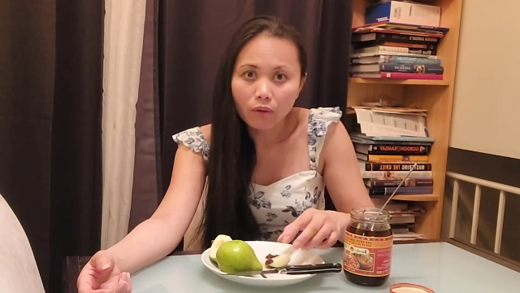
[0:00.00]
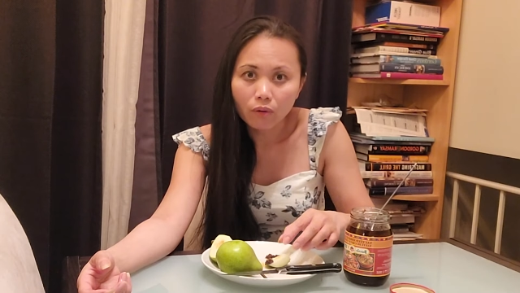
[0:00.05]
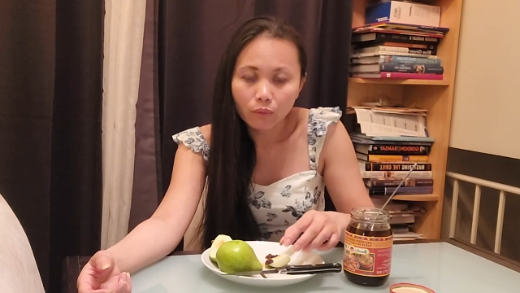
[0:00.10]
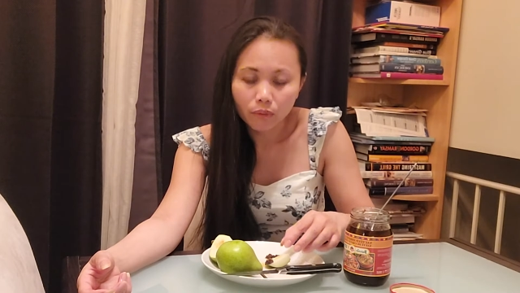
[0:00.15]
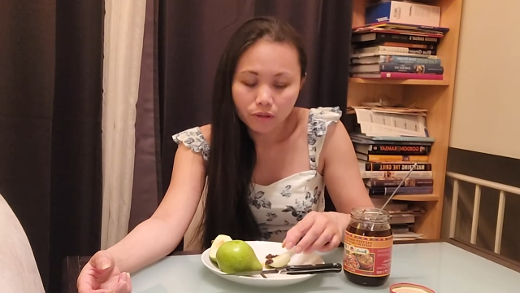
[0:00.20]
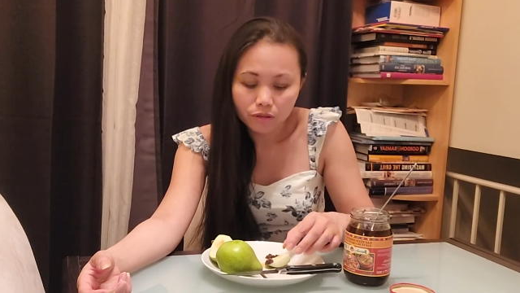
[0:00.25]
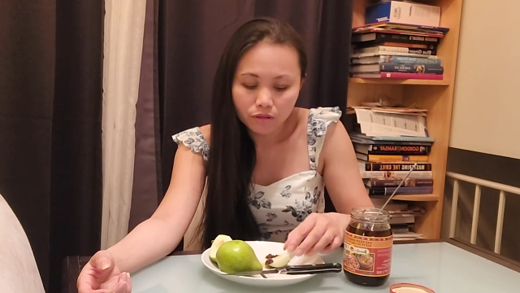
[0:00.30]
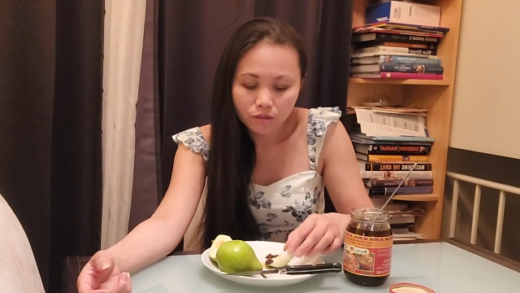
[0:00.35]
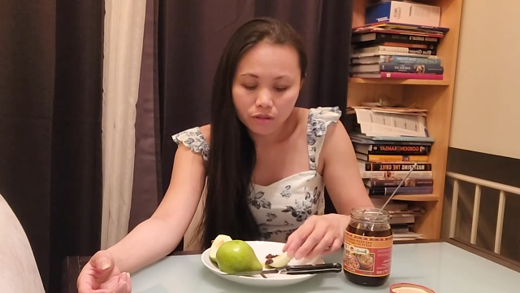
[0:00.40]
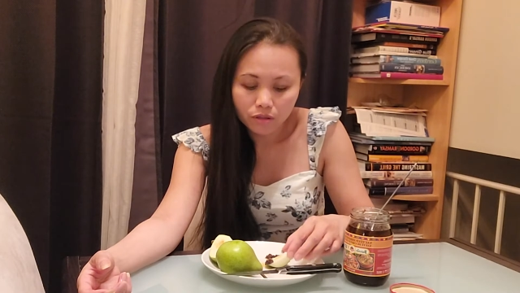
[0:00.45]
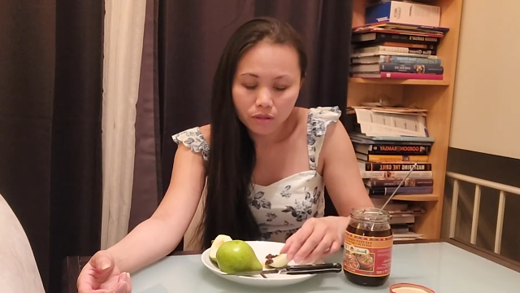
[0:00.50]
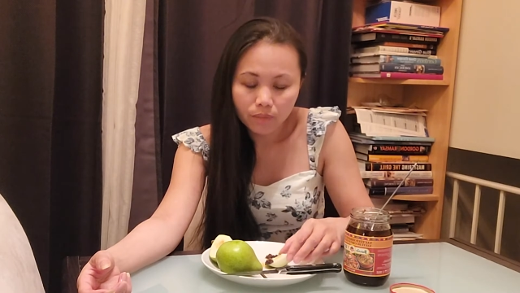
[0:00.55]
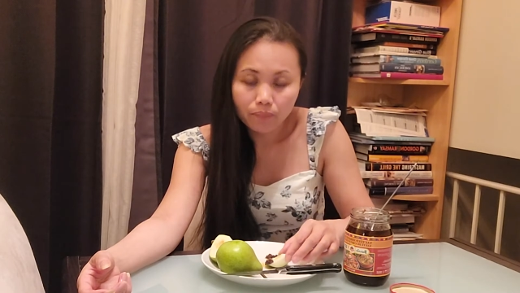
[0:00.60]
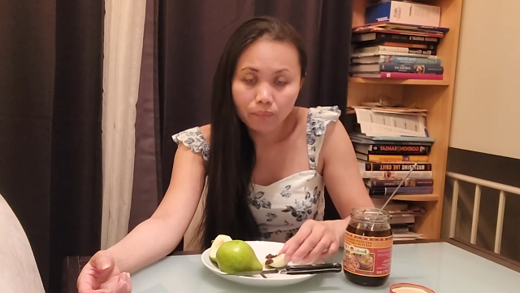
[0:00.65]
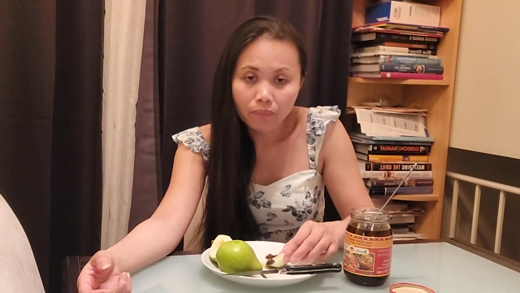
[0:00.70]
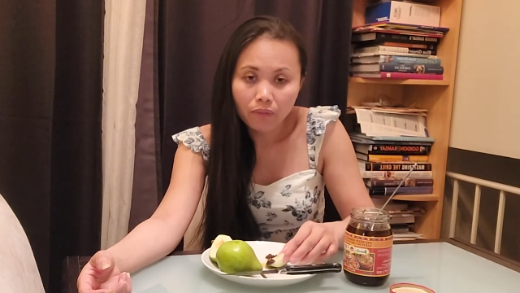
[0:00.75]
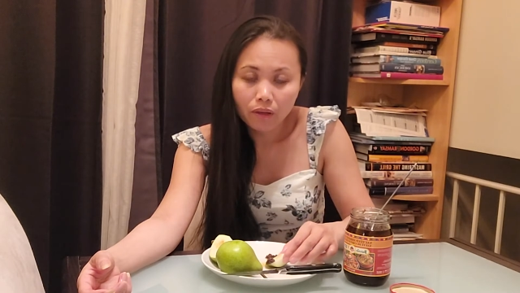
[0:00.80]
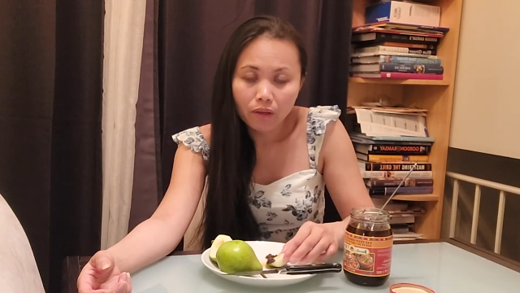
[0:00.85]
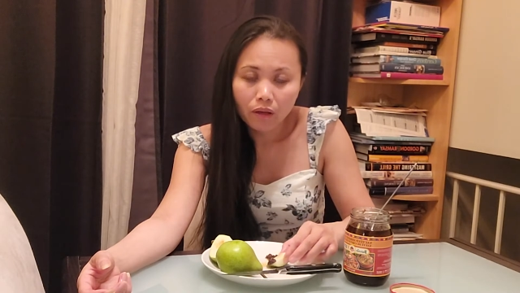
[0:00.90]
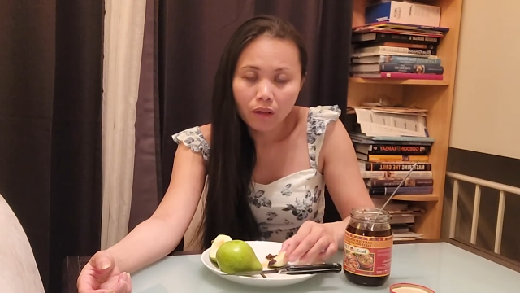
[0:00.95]

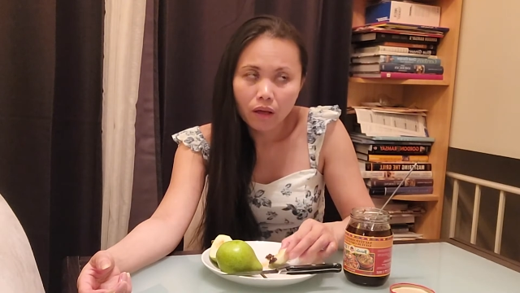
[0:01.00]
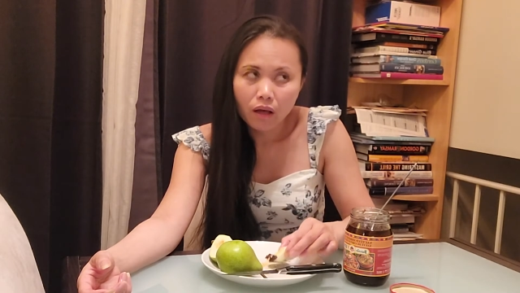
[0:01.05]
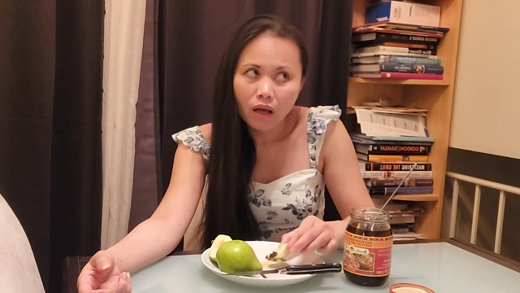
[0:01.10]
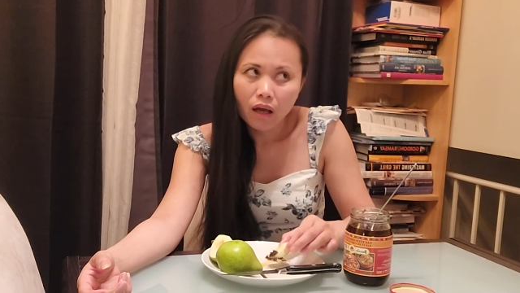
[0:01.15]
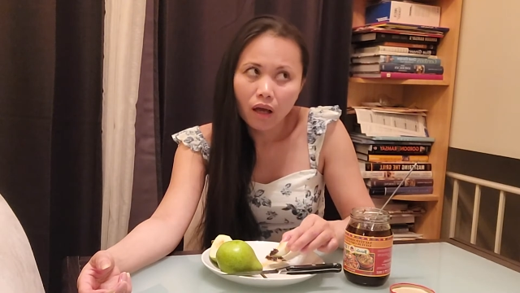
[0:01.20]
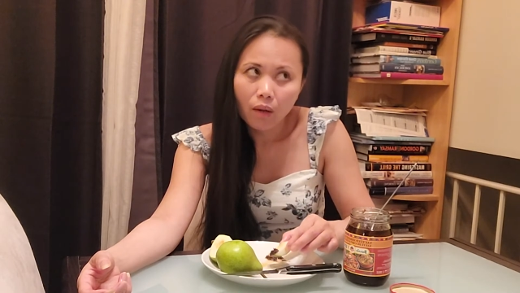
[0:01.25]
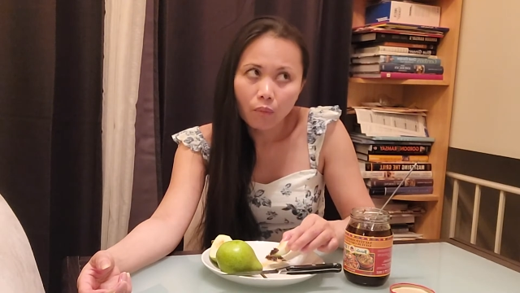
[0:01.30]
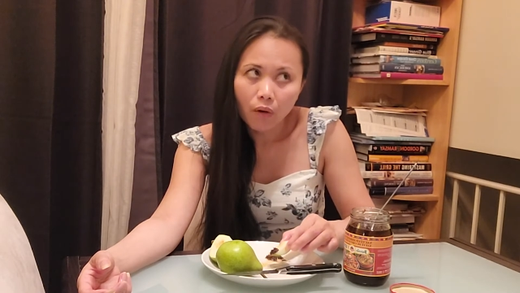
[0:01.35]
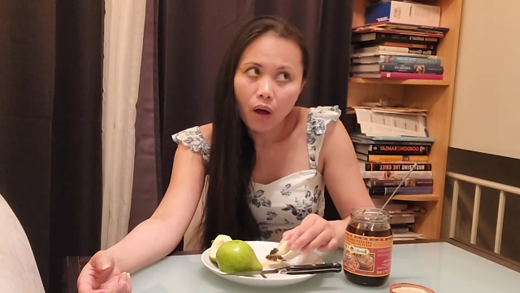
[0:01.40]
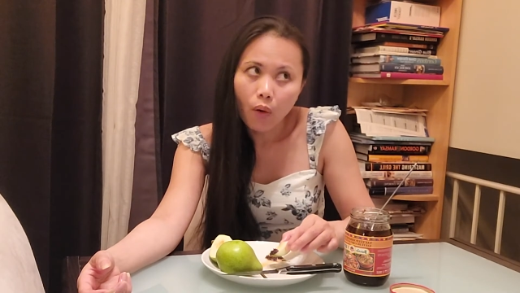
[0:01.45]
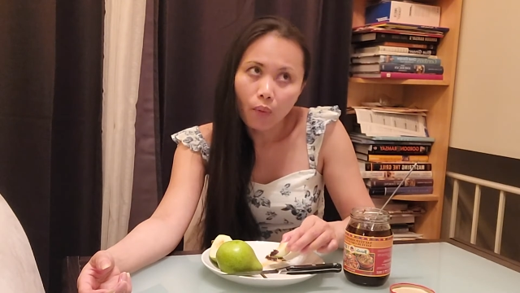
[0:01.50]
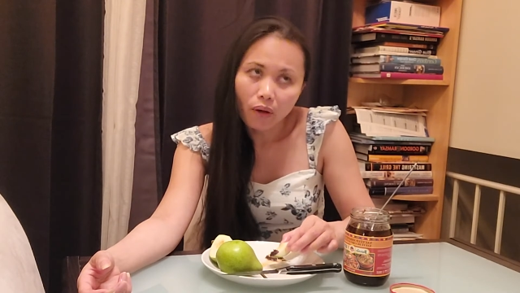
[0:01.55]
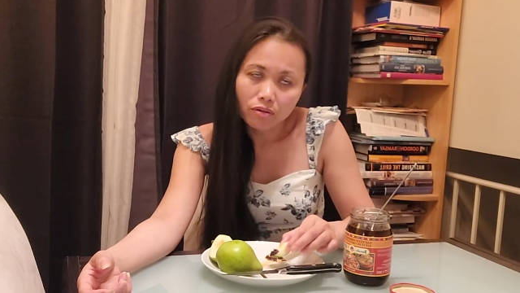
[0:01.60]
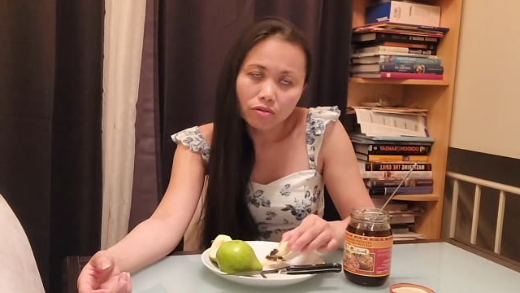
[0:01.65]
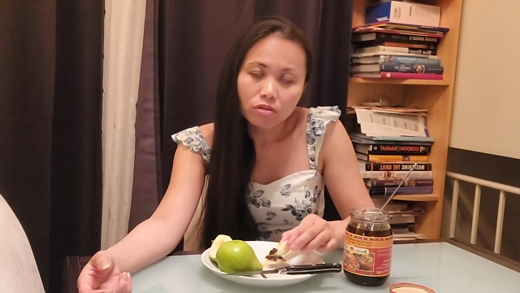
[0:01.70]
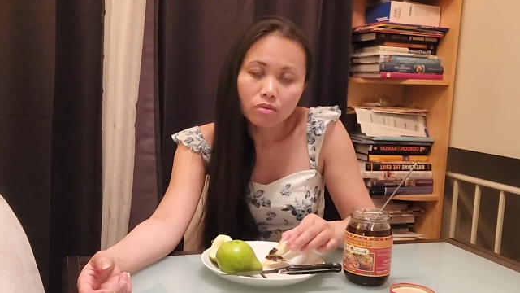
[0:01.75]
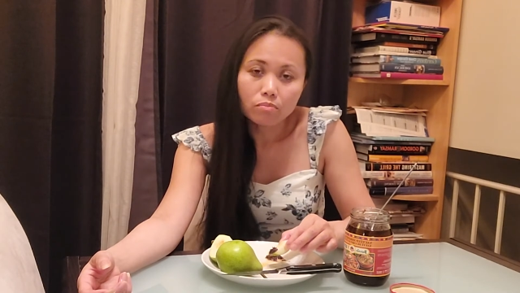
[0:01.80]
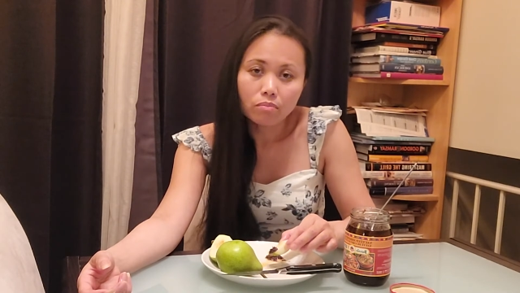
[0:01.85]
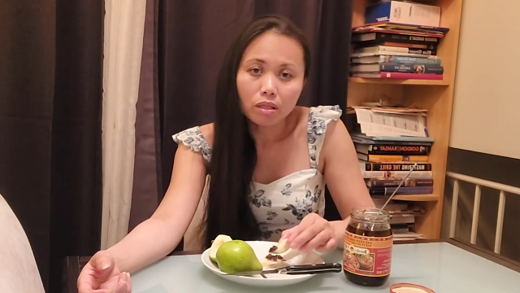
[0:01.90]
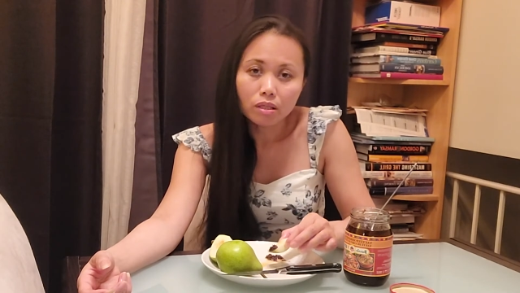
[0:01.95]

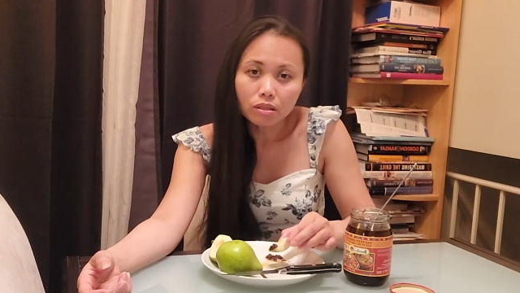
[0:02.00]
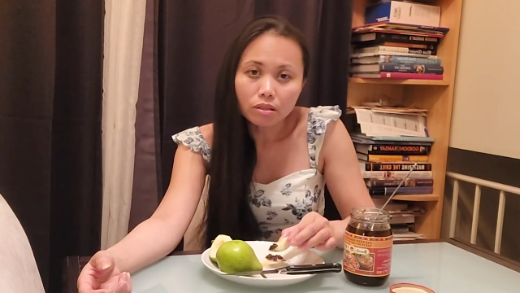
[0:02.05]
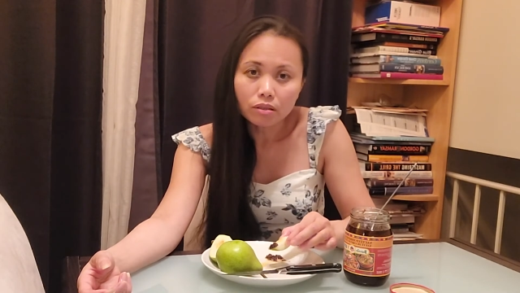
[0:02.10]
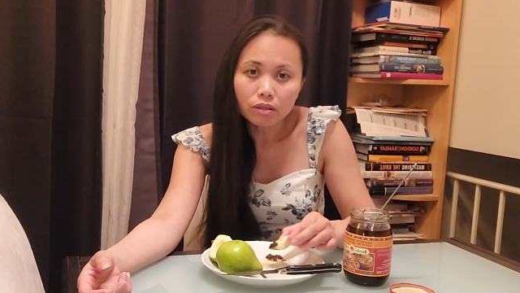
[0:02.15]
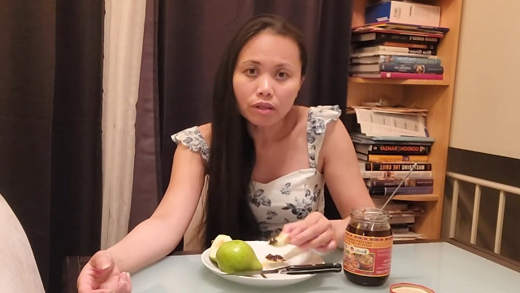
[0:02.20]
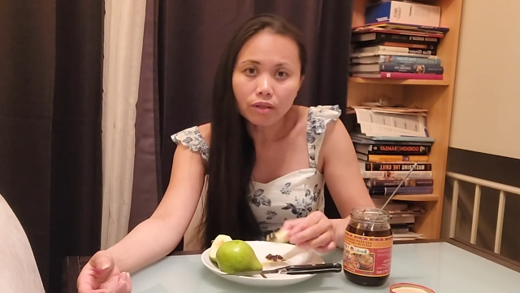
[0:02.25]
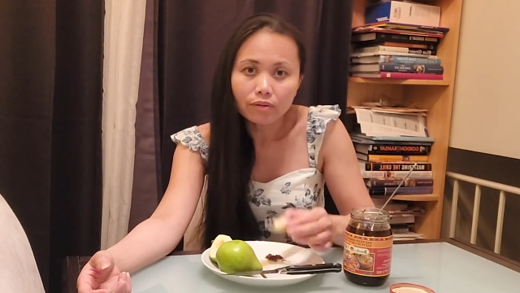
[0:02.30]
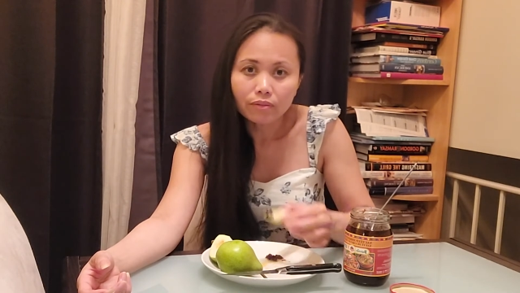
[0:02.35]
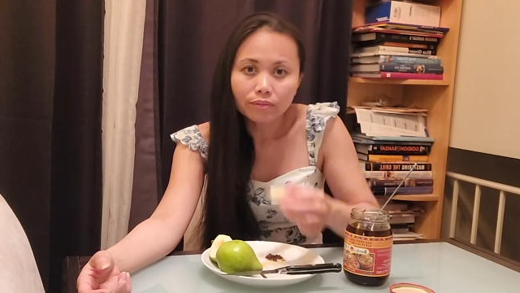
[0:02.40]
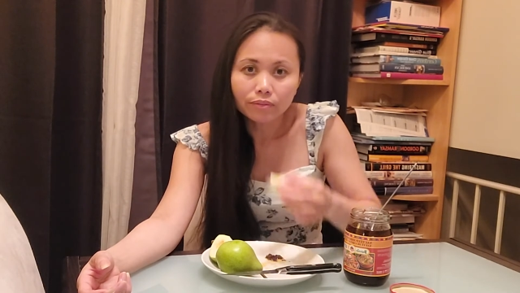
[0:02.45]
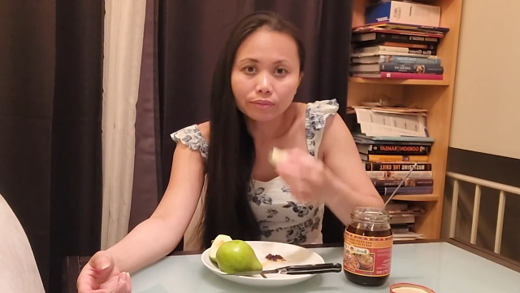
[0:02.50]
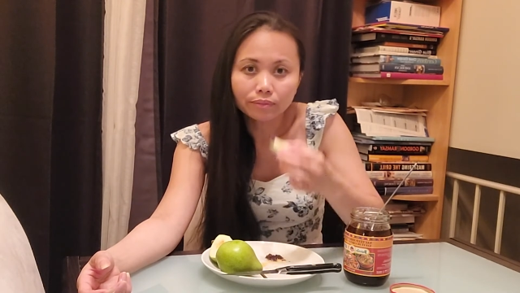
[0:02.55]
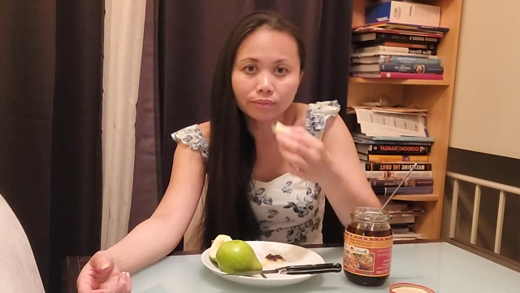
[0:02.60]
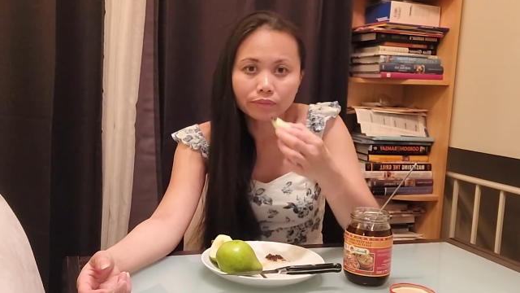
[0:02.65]
always busy,